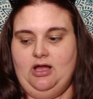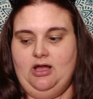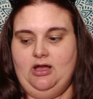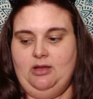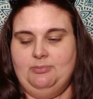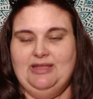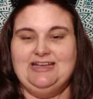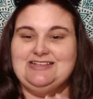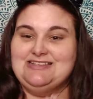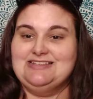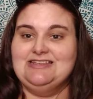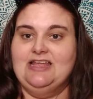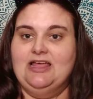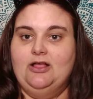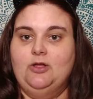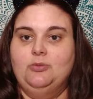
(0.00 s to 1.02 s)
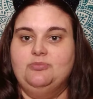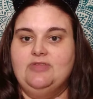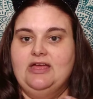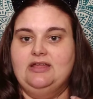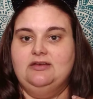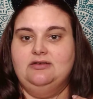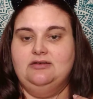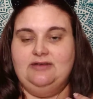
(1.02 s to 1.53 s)
And it doesn't help
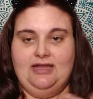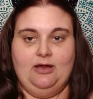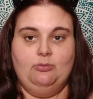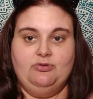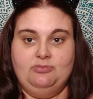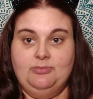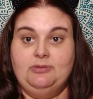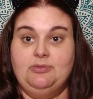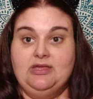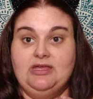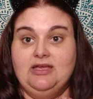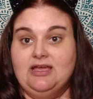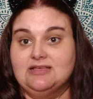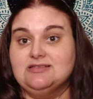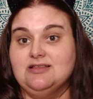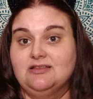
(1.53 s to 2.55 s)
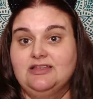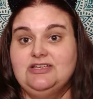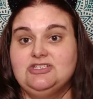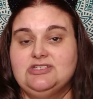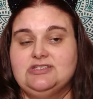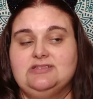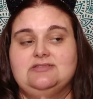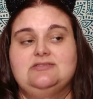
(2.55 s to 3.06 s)
that now with me being
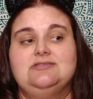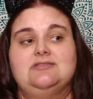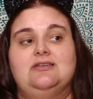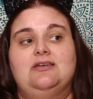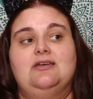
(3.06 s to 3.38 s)
escalations,